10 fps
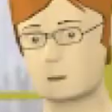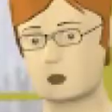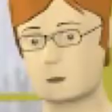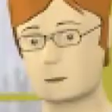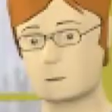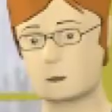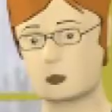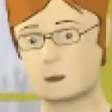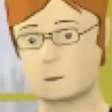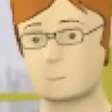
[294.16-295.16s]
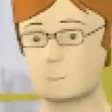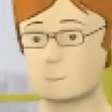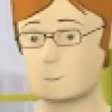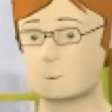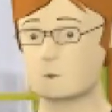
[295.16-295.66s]
Oh my god.
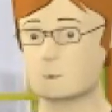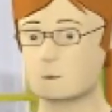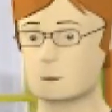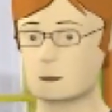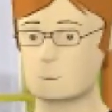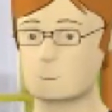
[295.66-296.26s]
Jesse?